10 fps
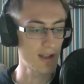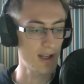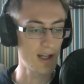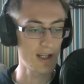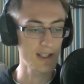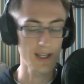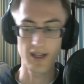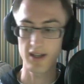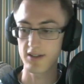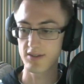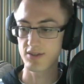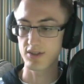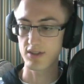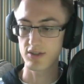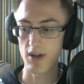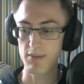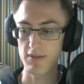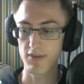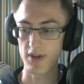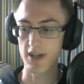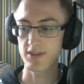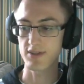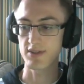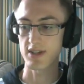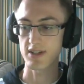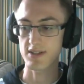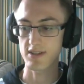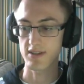Yeah, just .mp4 h26.